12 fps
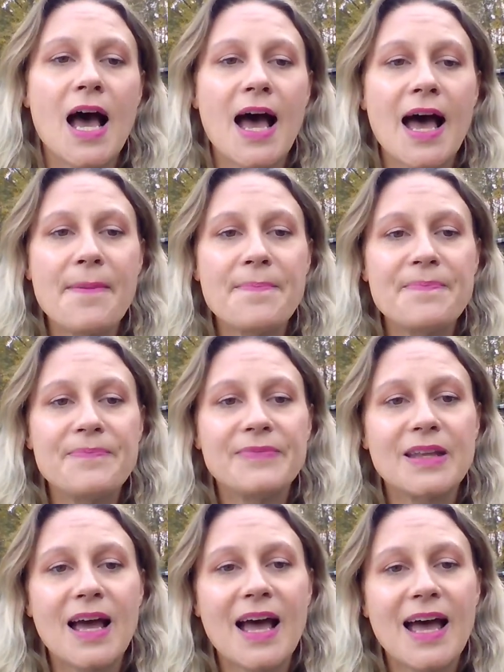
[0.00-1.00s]

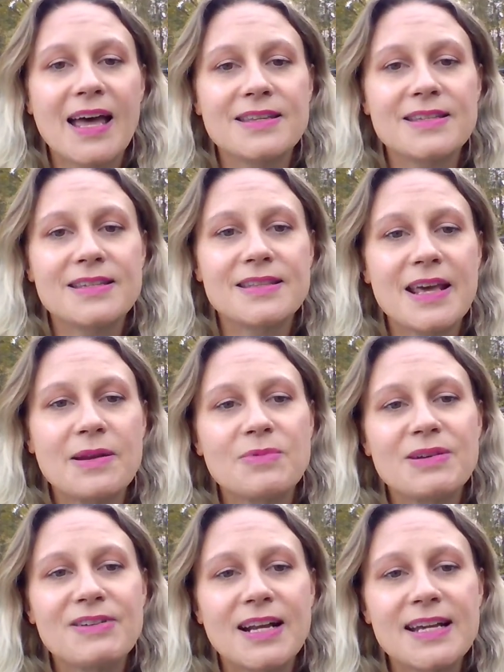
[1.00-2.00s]
And then
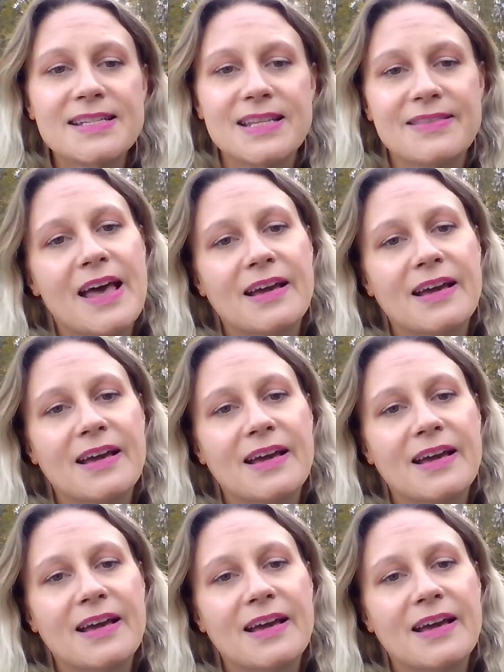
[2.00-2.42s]
we realised that